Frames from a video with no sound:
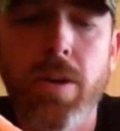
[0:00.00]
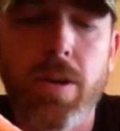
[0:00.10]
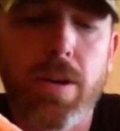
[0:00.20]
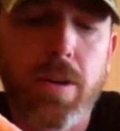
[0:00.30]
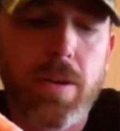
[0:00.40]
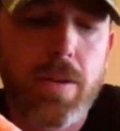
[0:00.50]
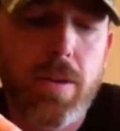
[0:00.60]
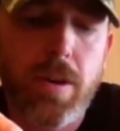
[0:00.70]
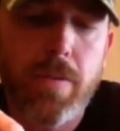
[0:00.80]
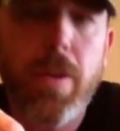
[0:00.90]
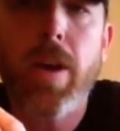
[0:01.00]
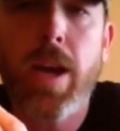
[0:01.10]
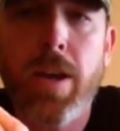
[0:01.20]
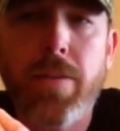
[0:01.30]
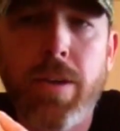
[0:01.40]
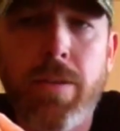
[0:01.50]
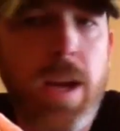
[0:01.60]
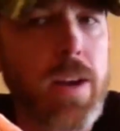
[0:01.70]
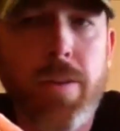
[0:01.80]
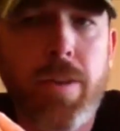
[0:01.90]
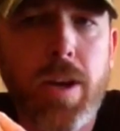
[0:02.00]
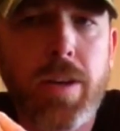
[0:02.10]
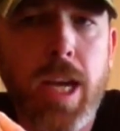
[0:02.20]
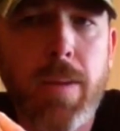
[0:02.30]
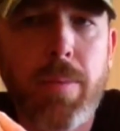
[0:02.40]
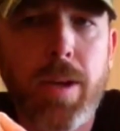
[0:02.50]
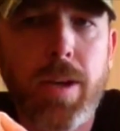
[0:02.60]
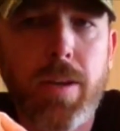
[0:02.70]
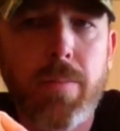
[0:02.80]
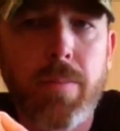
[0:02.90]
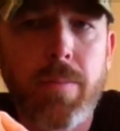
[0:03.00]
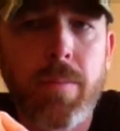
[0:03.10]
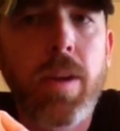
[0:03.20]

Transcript: But if your hand's on that and it's not taped up,